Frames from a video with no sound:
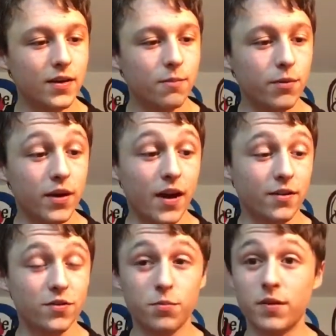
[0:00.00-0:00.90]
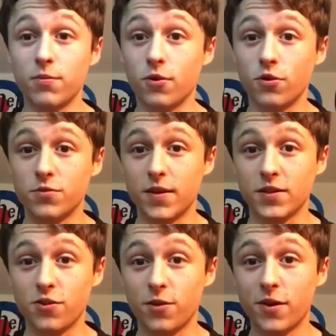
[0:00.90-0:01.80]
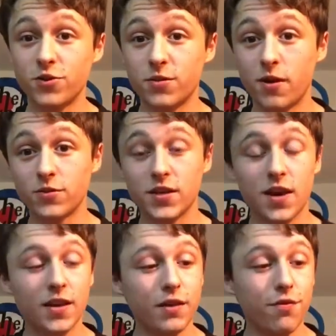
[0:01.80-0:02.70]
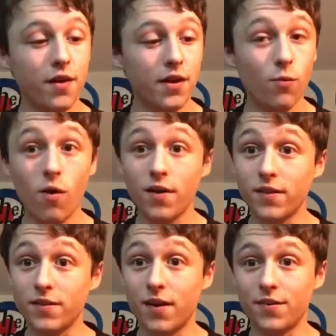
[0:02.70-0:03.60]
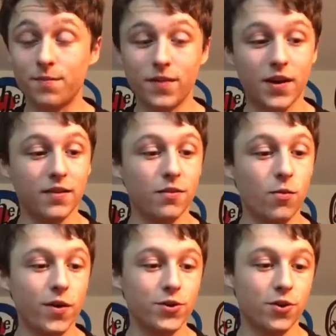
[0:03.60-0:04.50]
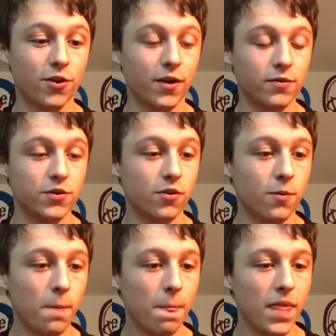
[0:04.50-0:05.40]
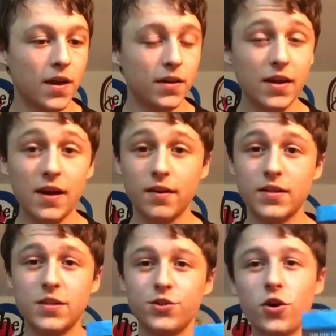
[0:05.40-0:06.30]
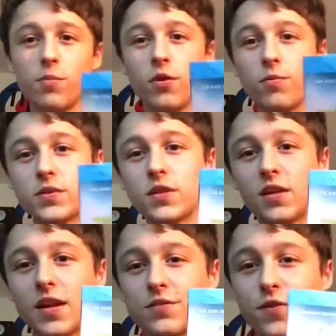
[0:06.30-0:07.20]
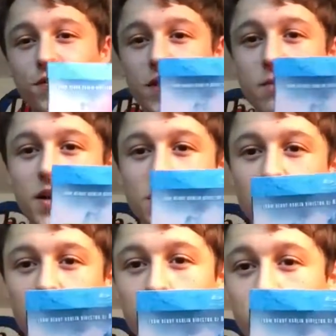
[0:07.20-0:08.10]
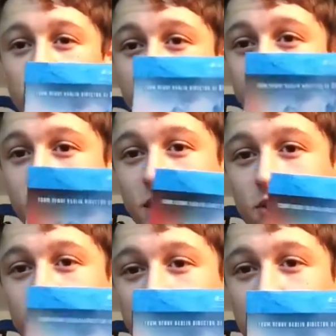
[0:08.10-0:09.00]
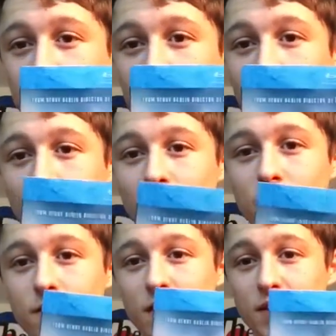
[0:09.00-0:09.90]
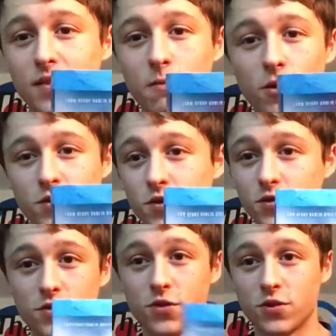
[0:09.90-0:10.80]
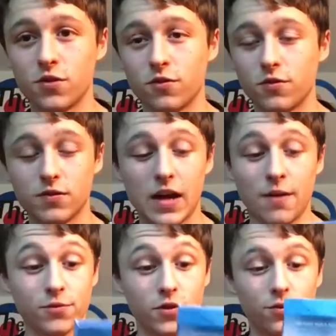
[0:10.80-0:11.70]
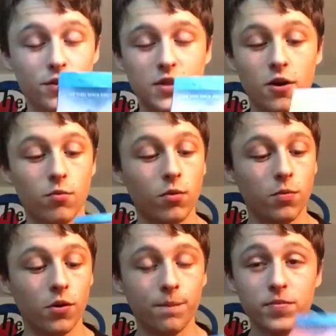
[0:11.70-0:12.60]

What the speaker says: But yeah, some people go to make a documentary about it and they find out why they died, and it's quite shocking. So yeah, it's enjoyable up until the last 15 minutes where the budget really comes through and the monsters just look absolutely terrible. But,